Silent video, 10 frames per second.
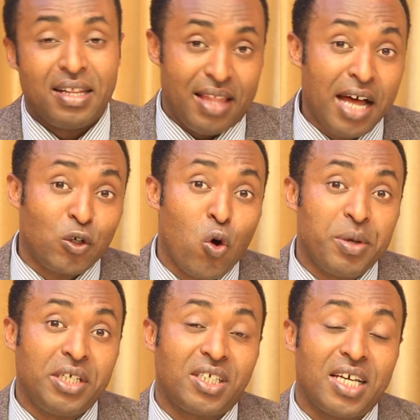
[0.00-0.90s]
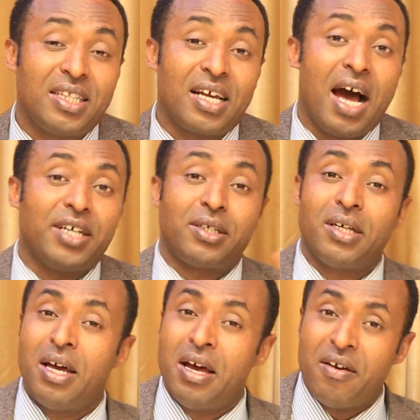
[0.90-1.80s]
That community center has
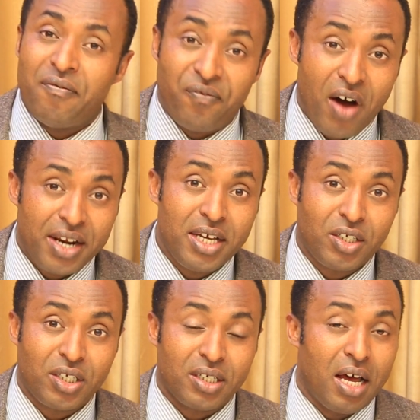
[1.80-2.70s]
various